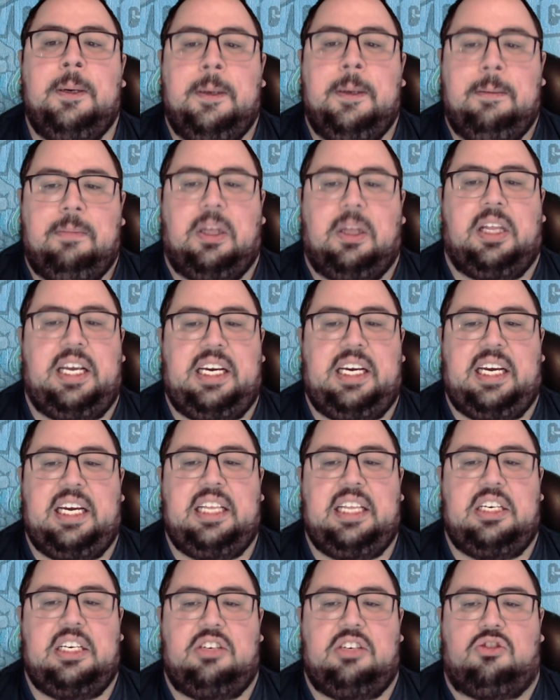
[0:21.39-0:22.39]
The link in
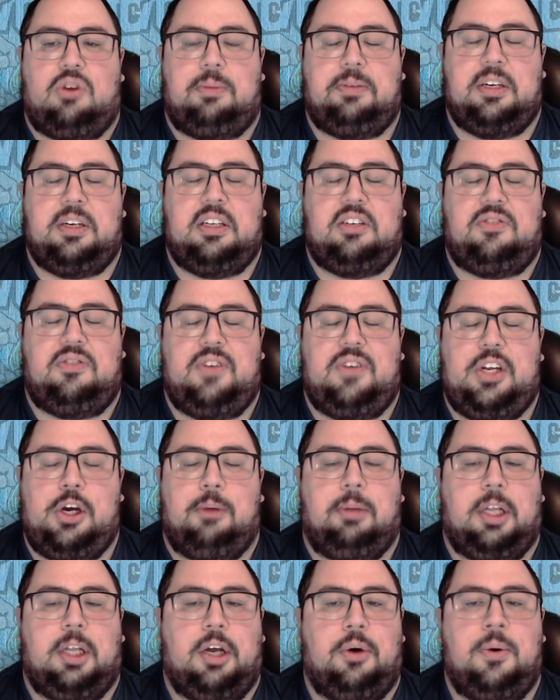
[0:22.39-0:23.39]
the description of this video
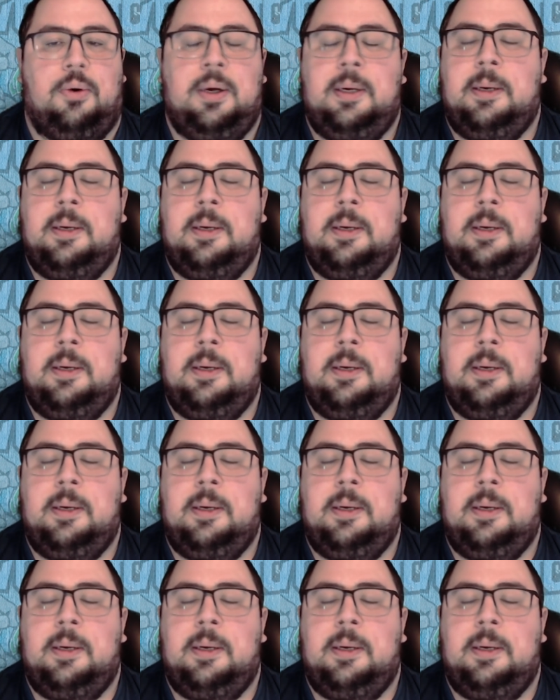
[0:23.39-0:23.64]
below.